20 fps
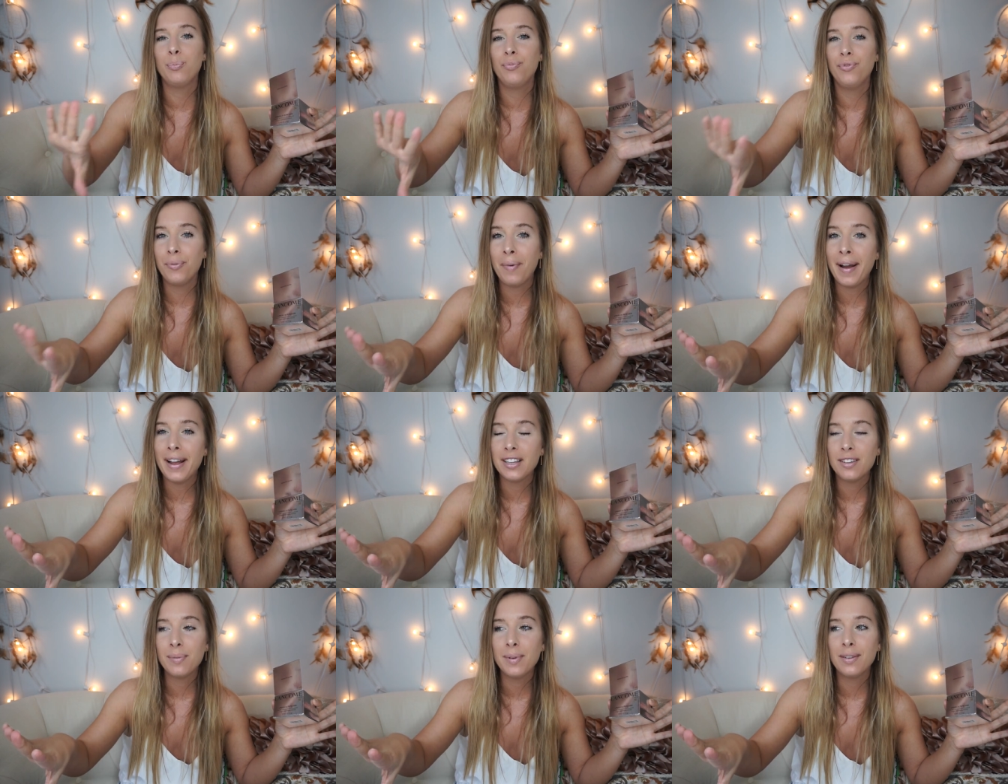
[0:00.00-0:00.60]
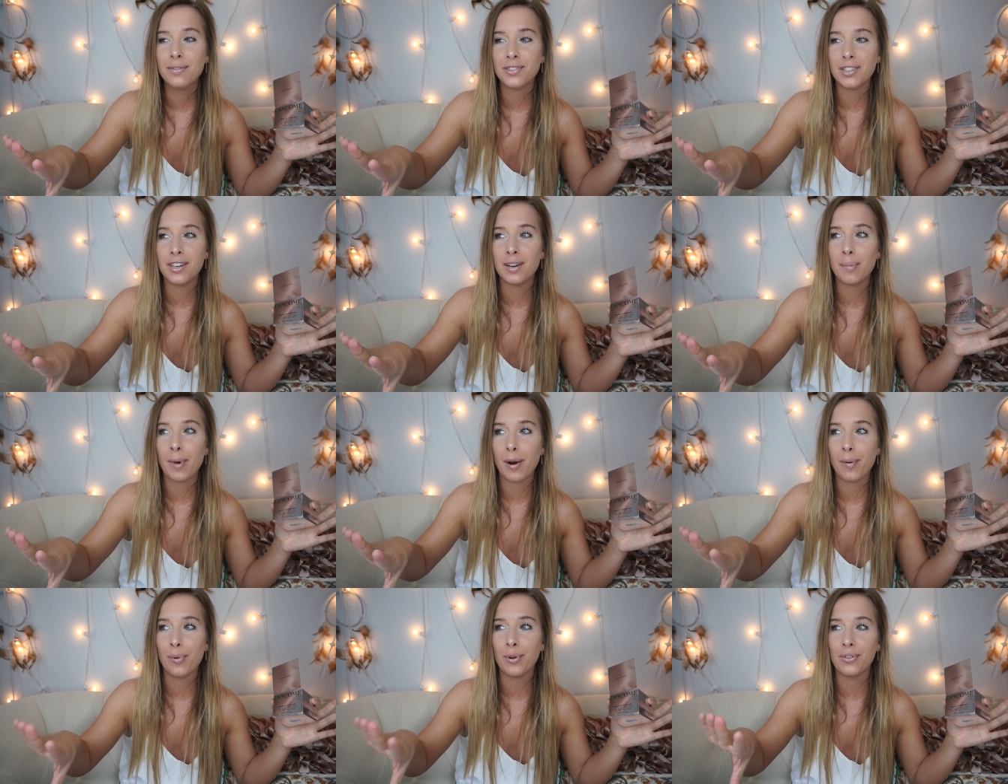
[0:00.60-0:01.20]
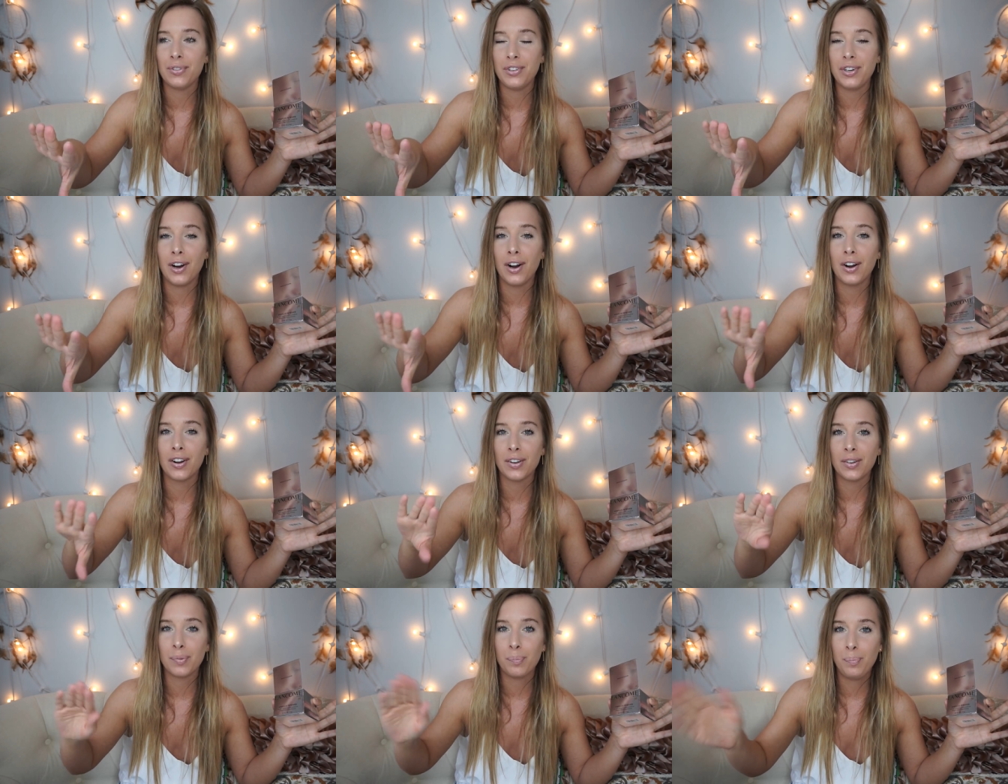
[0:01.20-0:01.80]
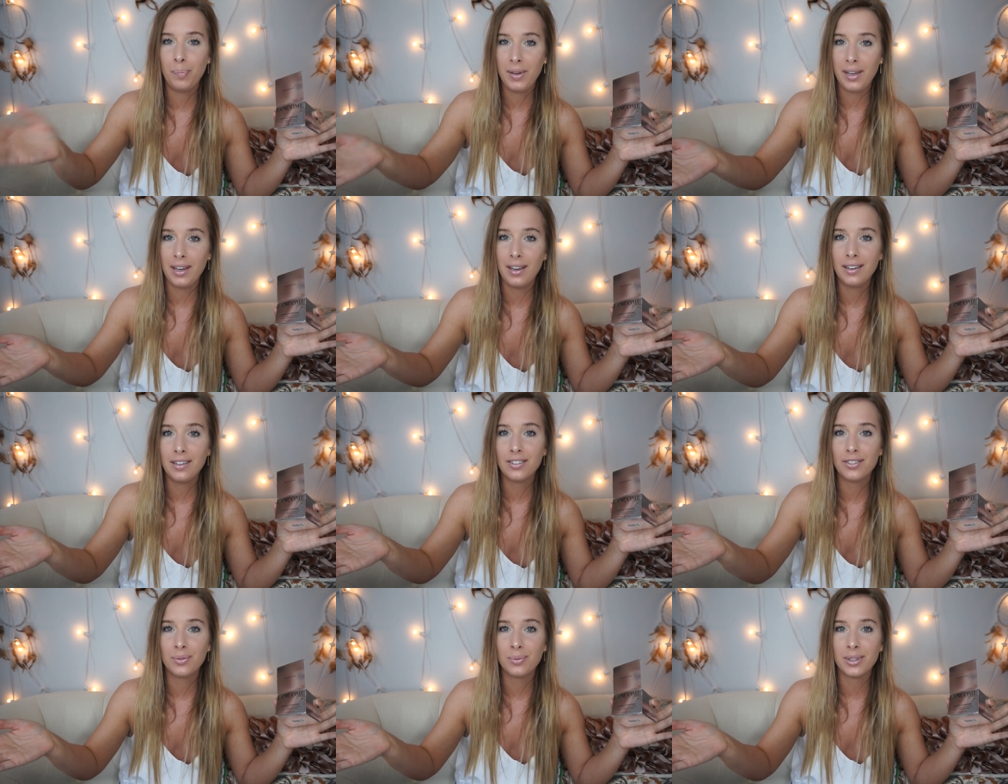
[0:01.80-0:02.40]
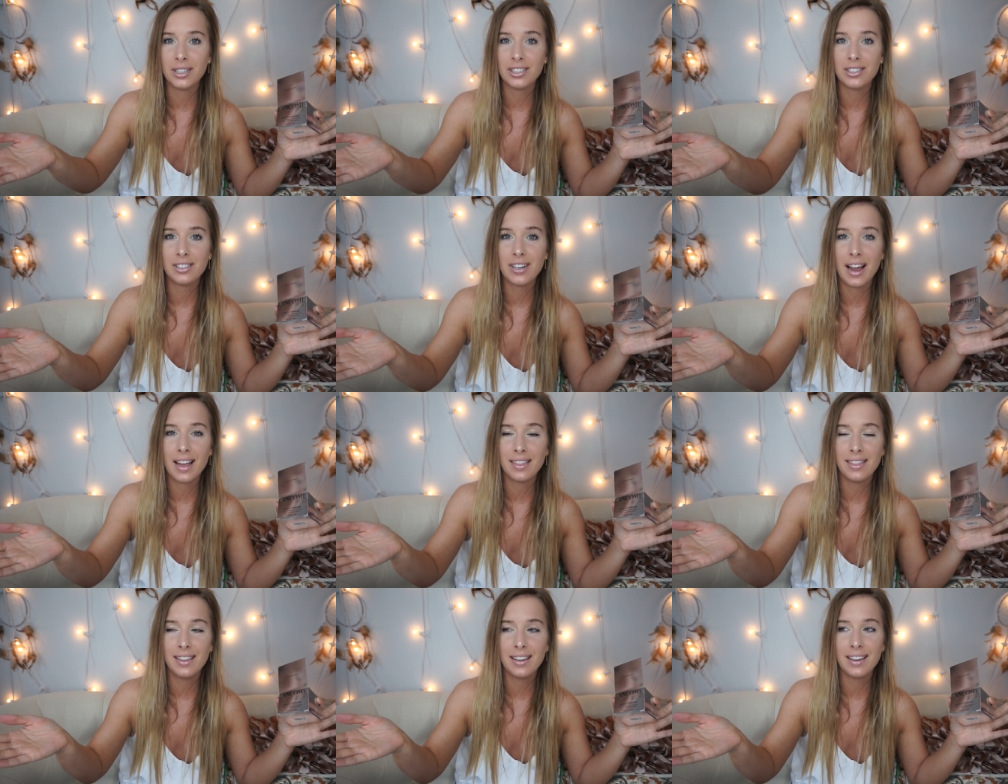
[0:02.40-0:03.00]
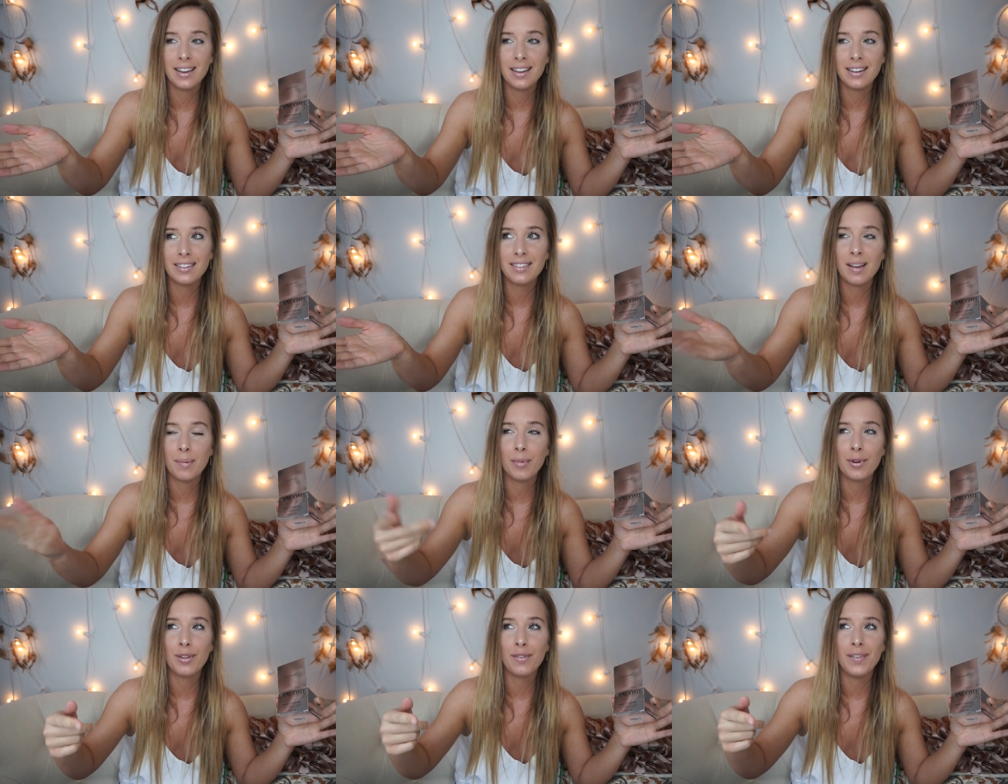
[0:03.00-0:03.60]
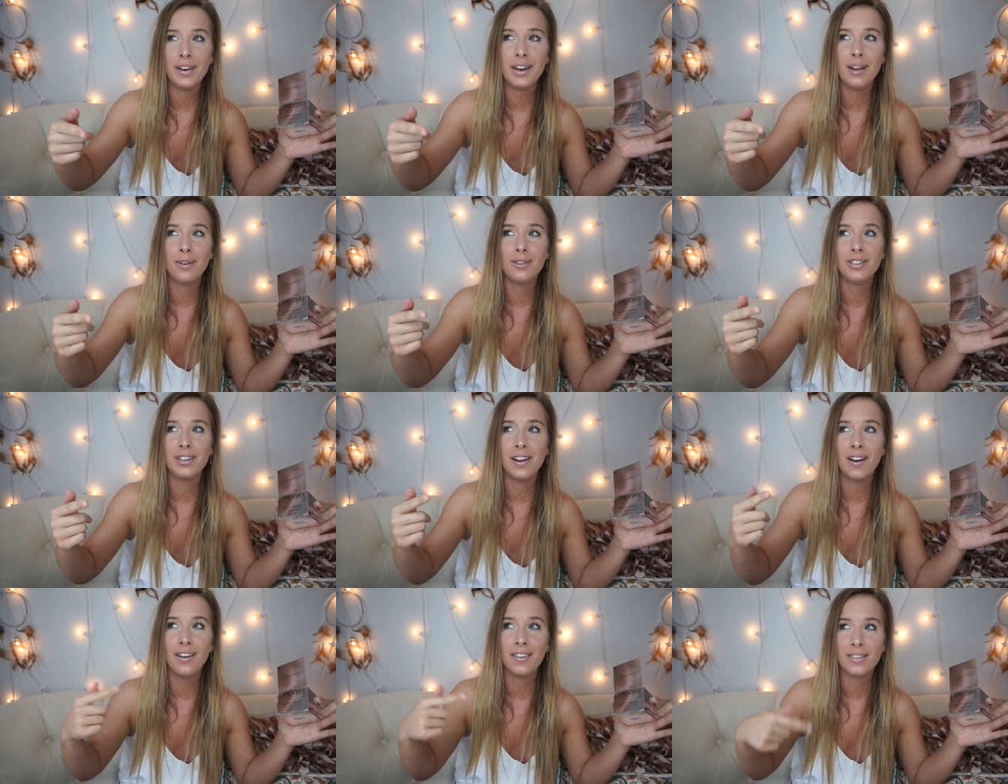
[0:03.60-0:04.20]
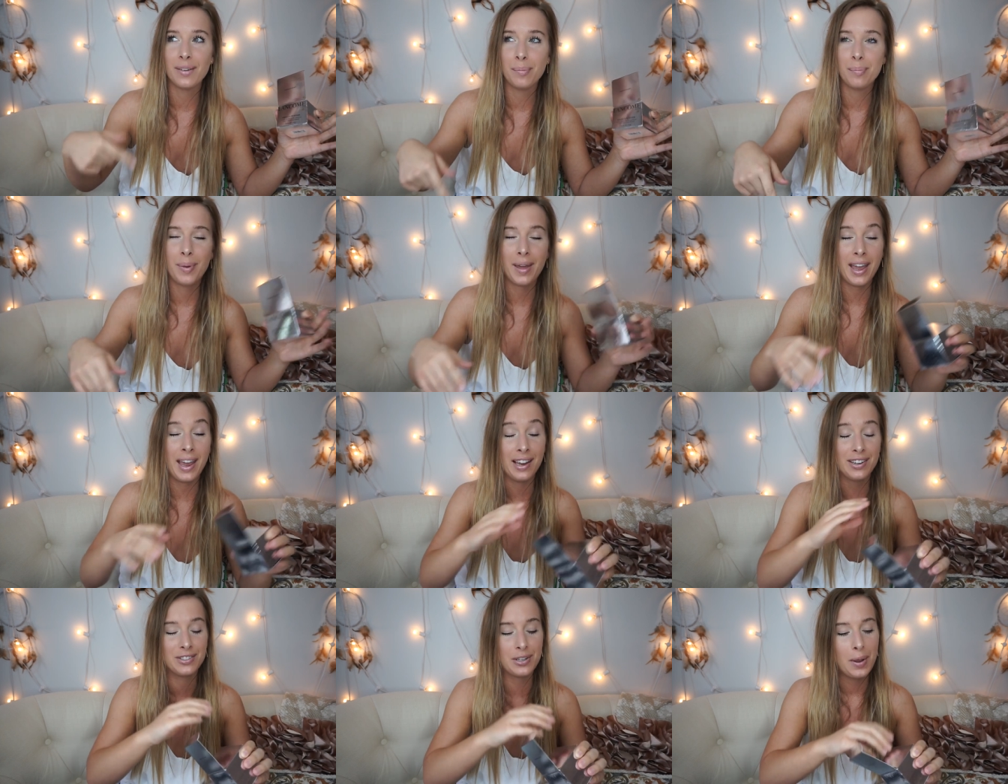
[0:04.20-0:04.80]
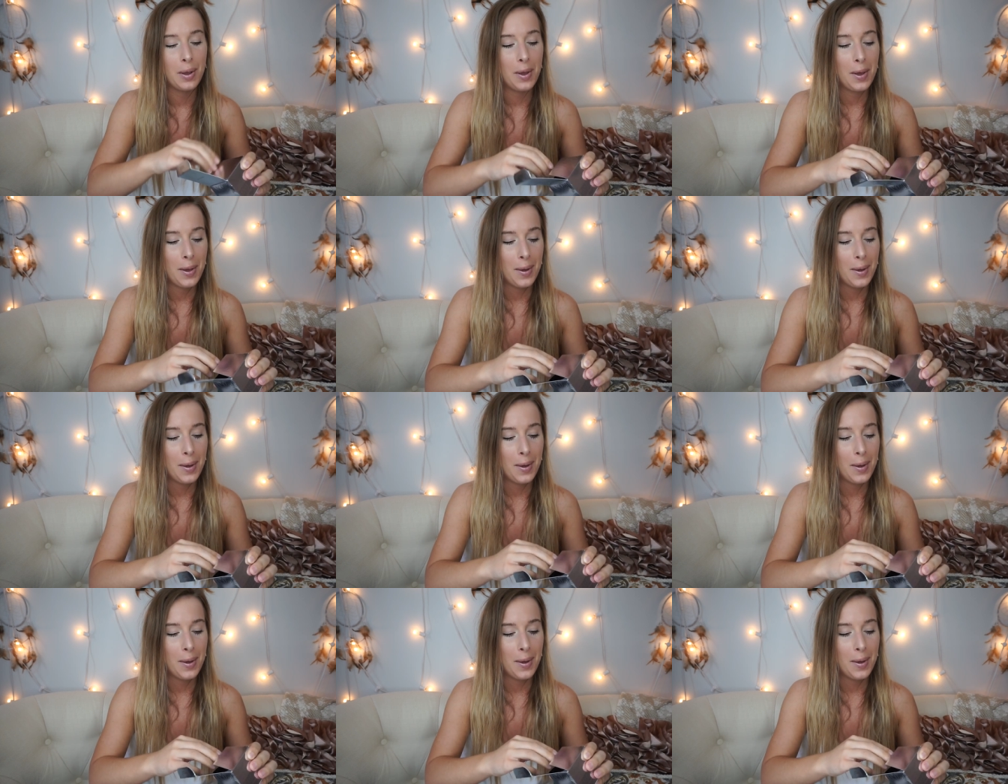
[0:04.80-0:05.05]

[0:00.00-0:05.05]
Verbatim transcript: reminds me of Jenna Marbles' dog Peach, which I think in some of the videos she calls him Page.